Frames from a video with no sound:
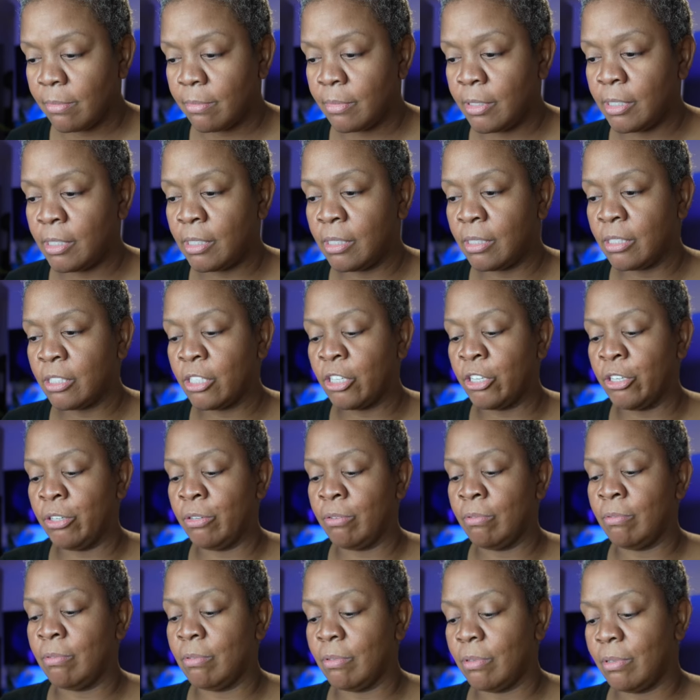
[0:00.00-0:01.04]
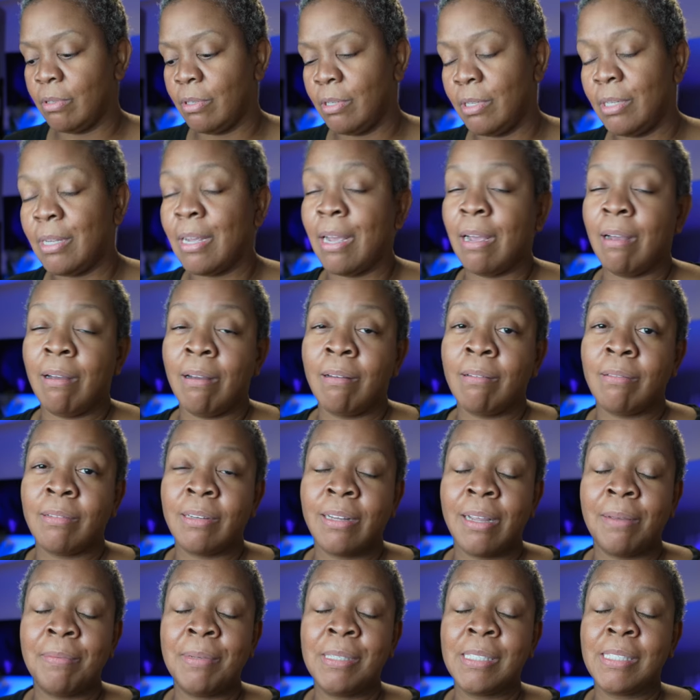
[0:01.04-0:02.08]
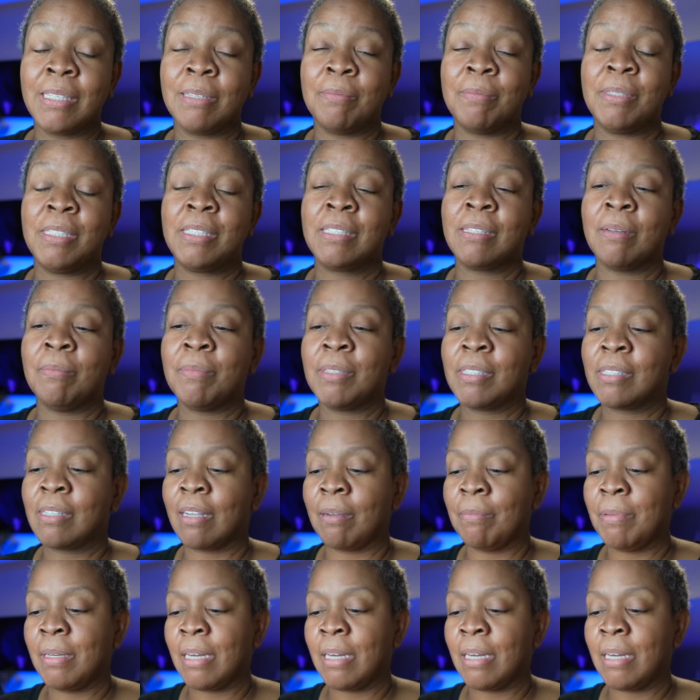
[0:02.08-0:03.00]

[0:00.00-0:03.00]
This is cute, y'all. They be sending me some of this stuff.